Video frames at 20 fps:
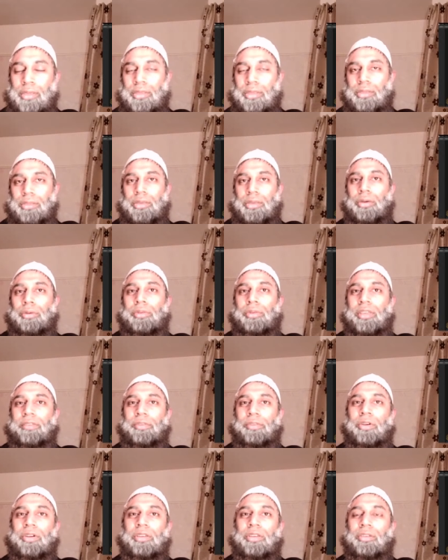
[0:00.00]
So if
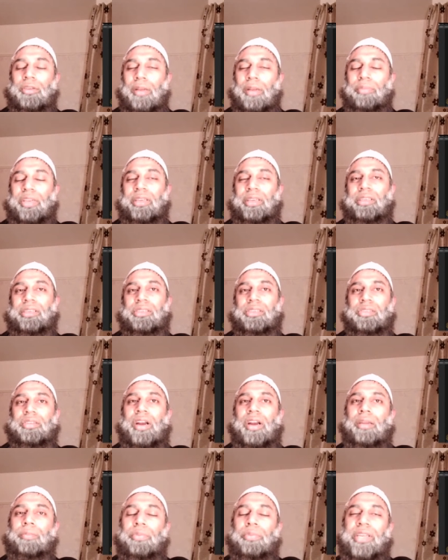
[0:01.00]
you're going to completely
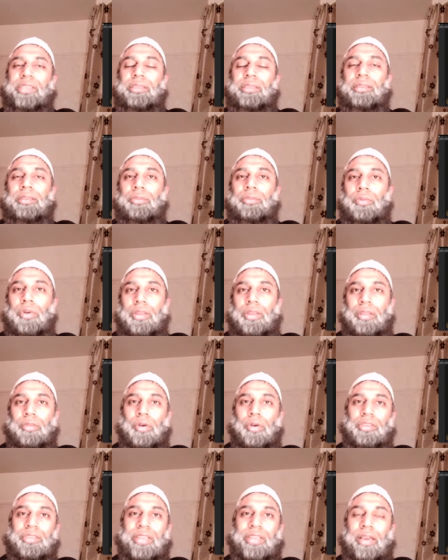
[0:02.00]
disregard precedent,
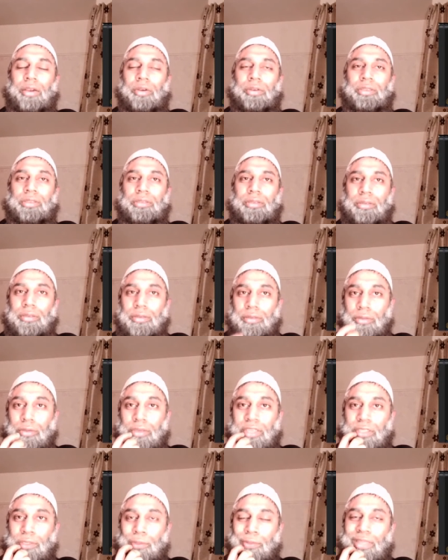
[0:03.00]
what's that going to
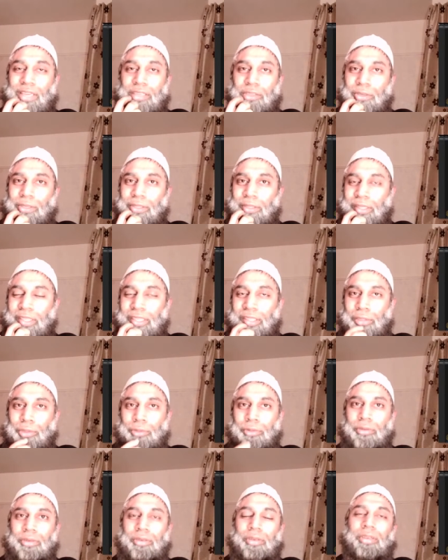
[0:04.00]
lead to? That's going to lead
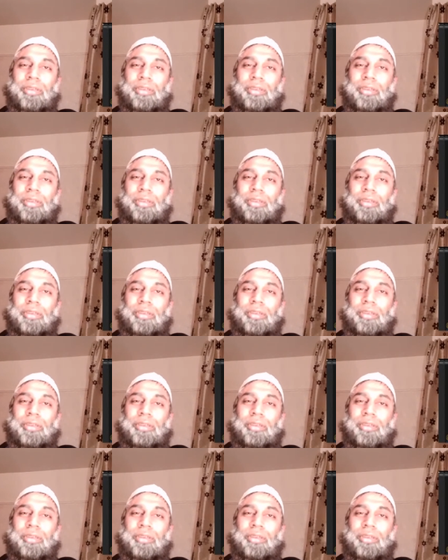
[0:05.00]
to